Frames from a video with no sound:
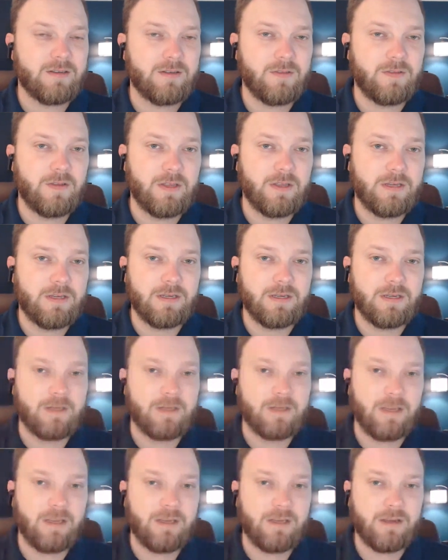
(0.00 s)
This is
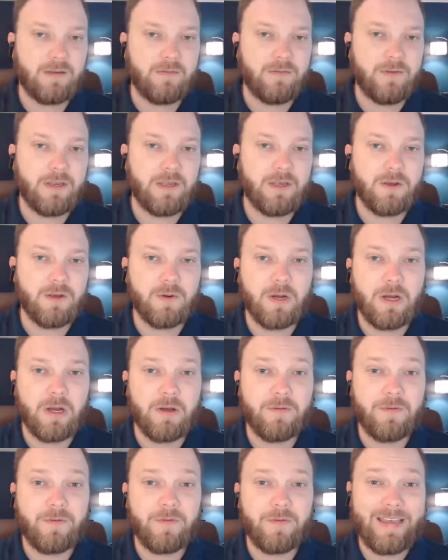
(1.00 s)
a video
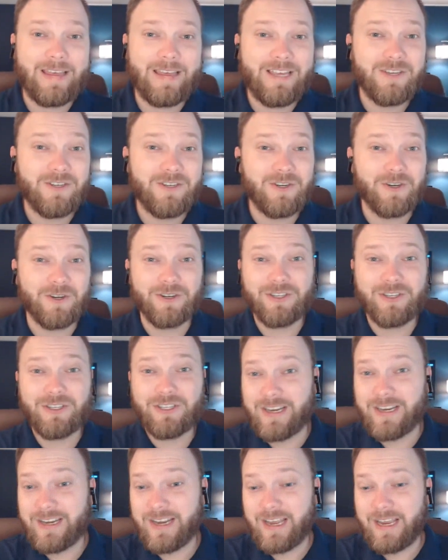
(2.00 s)
of Easter
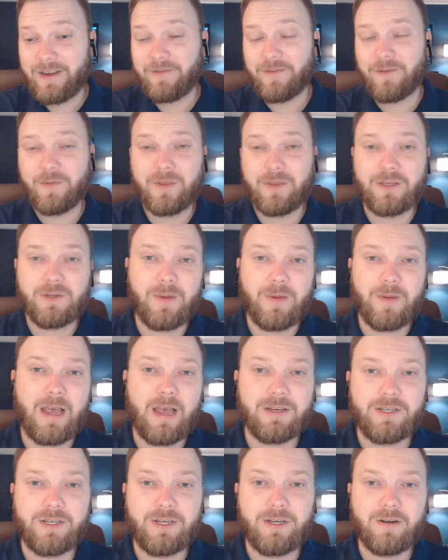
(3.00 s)
Sunday from this
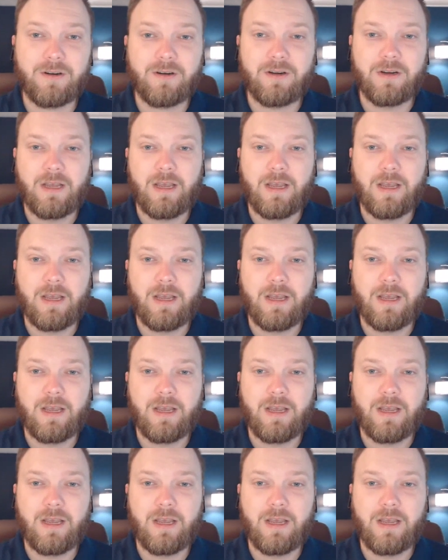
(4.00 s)
past year